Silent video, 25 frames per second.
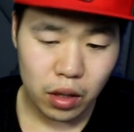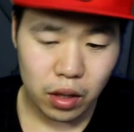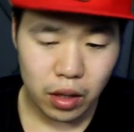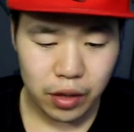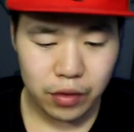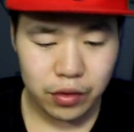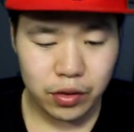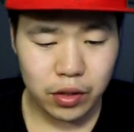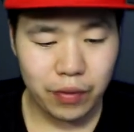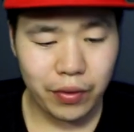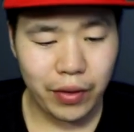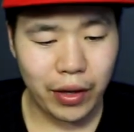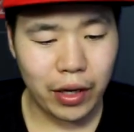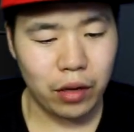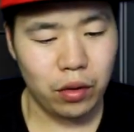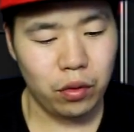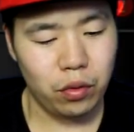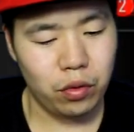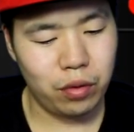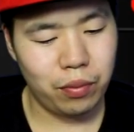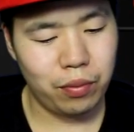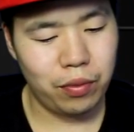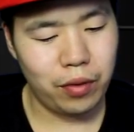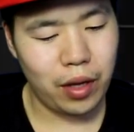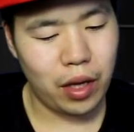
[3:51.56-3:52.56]
let's see if I can
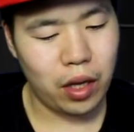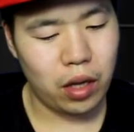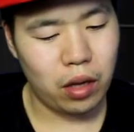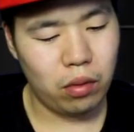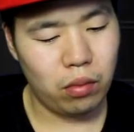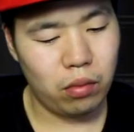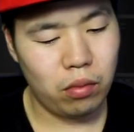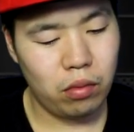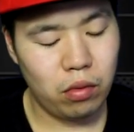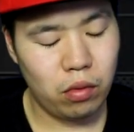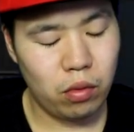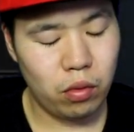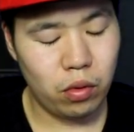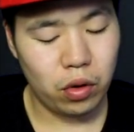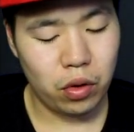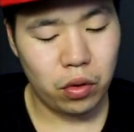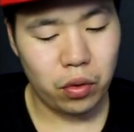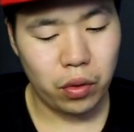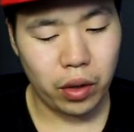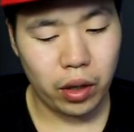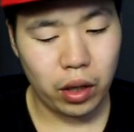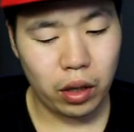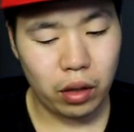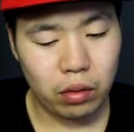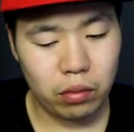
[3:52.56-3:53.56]
do some set real
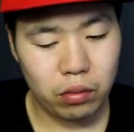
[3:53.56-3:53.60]
quick.